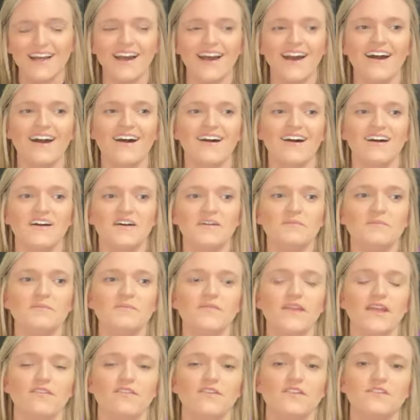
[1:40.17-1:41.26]
Um,
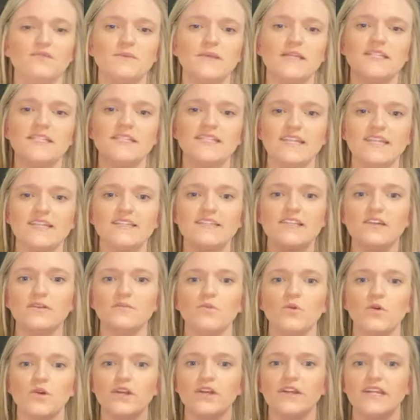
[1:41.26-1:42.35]
if you spend 60 or
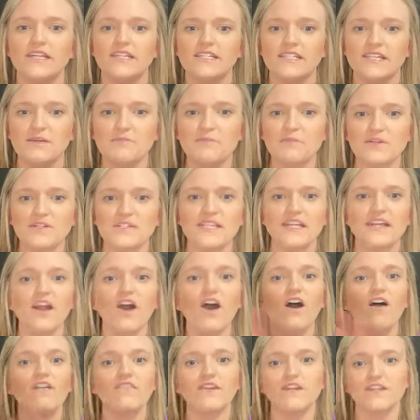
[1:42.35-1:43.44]
more, you get 10%
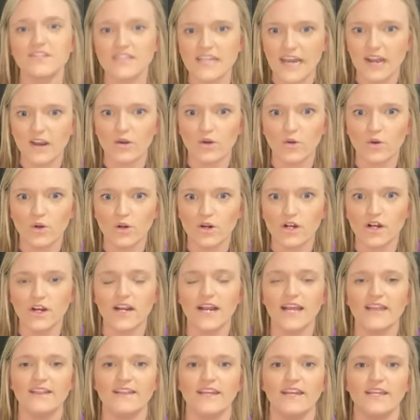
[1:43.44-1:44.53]
off your entire order
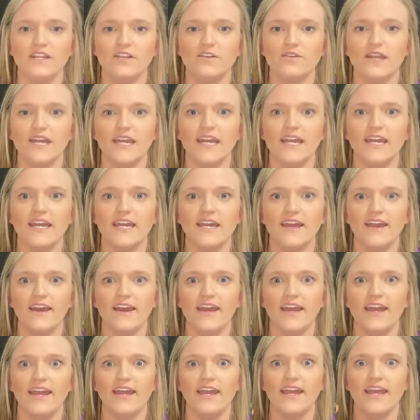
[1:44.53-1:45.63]
and then you get
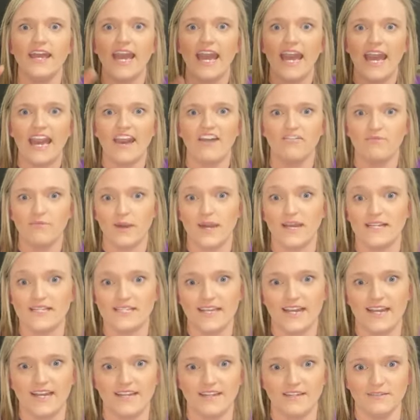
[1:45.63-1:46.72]
a half price
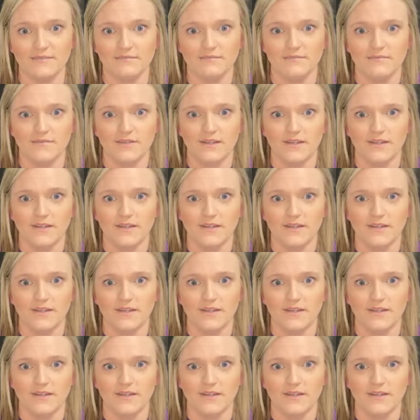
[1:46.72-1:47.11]
item.